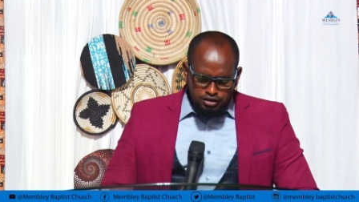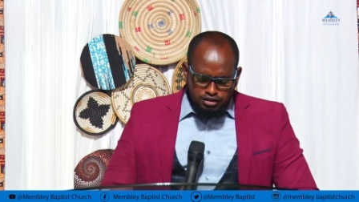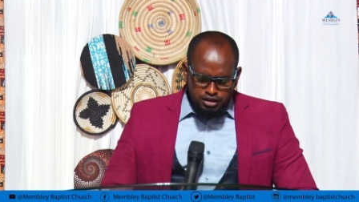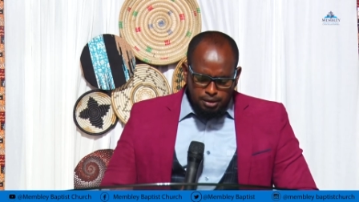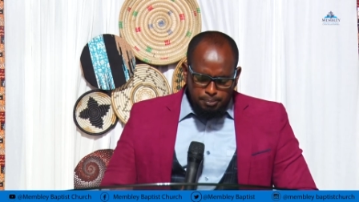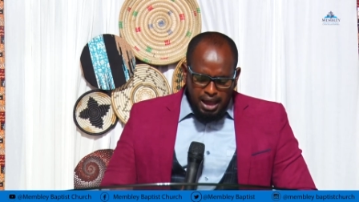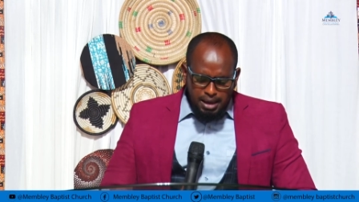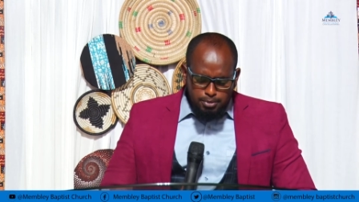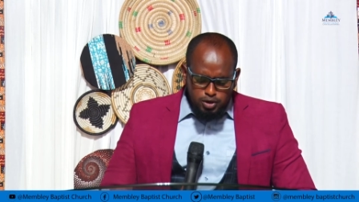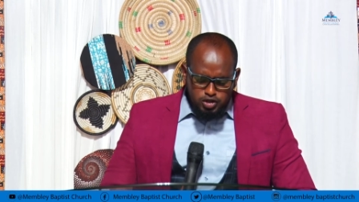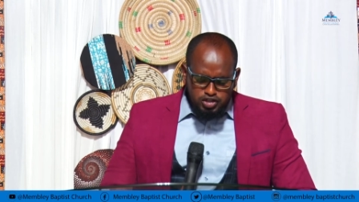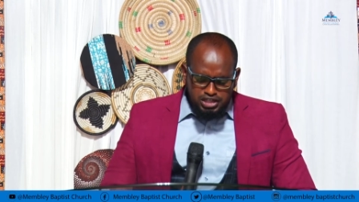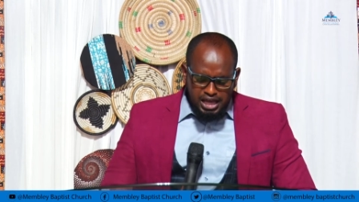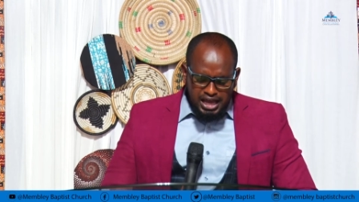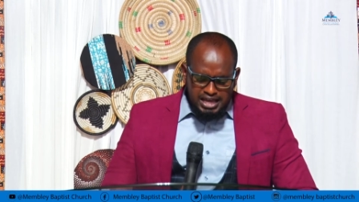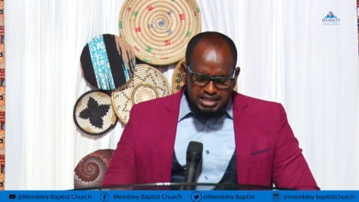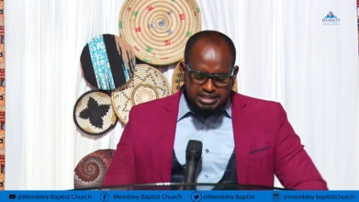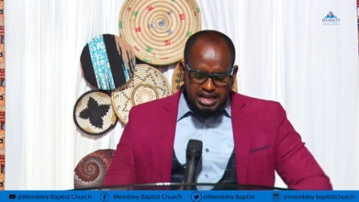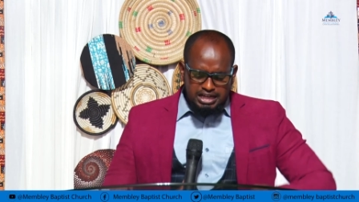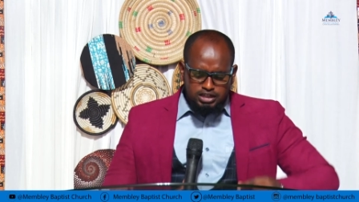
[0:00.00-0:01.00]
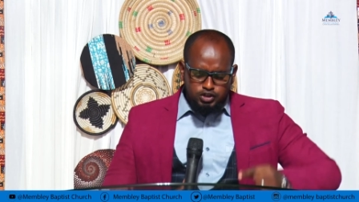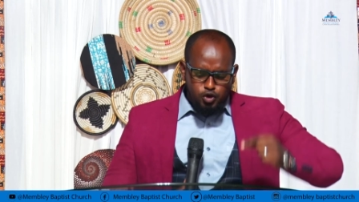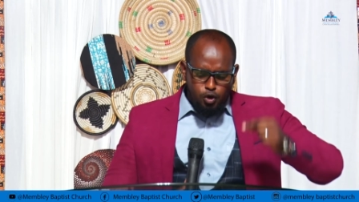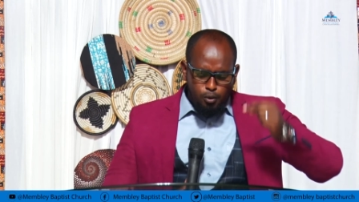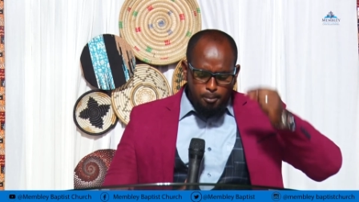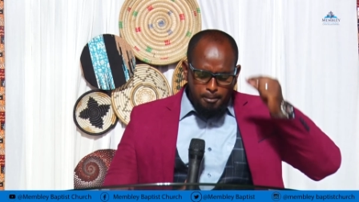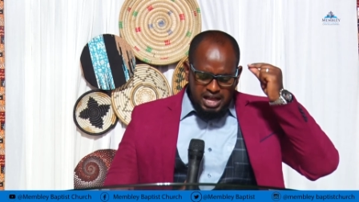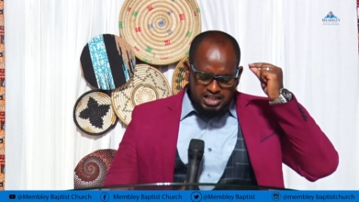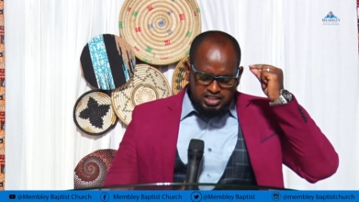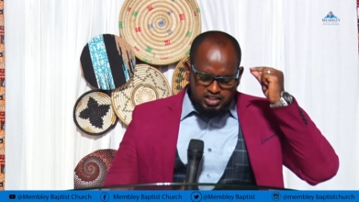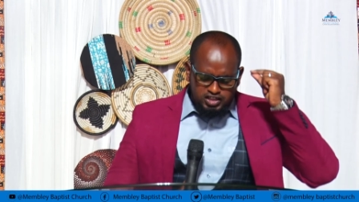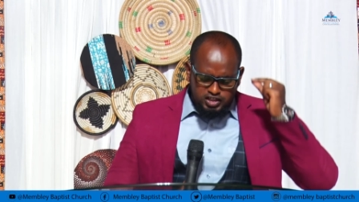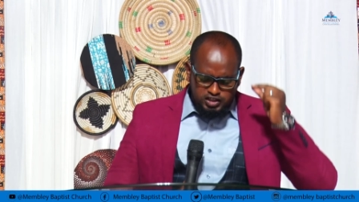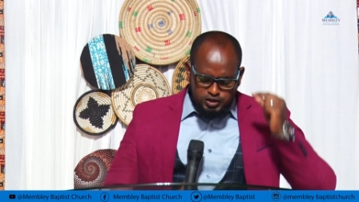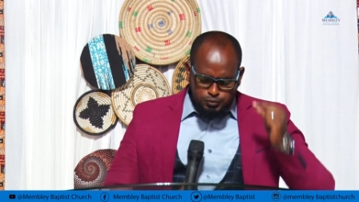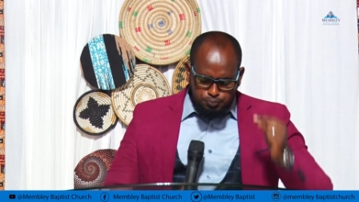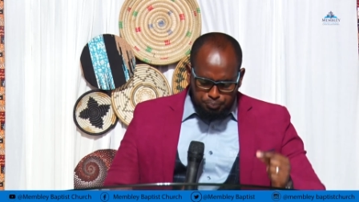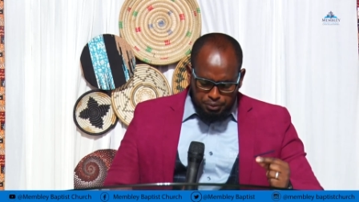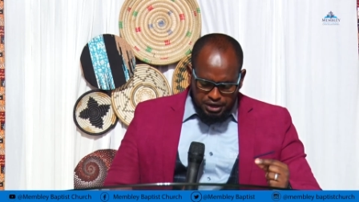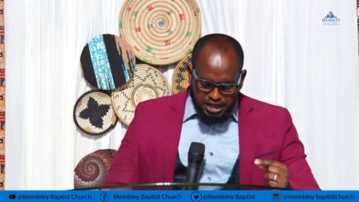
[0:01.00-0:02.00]
The Bible says that you must
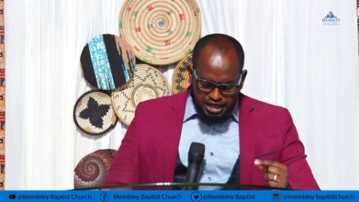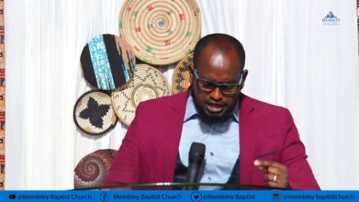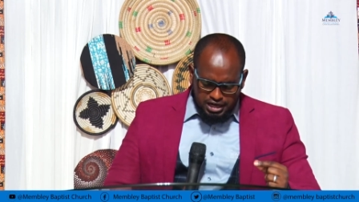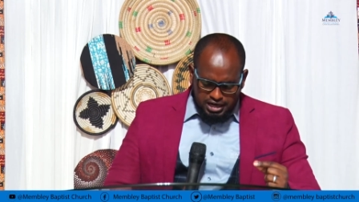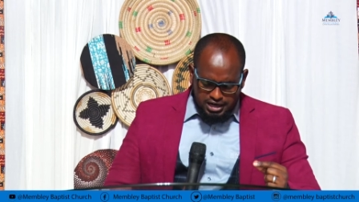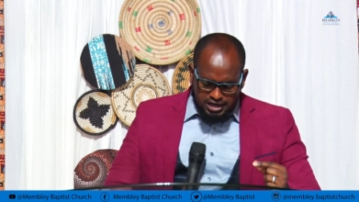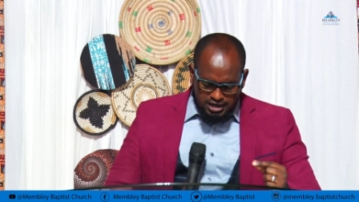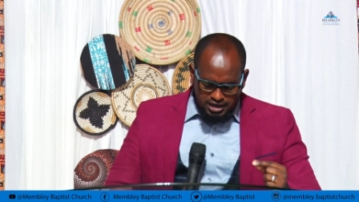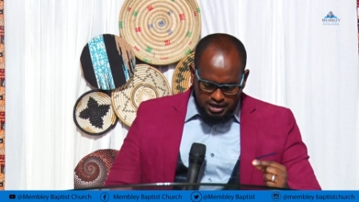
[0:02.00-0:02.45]
speak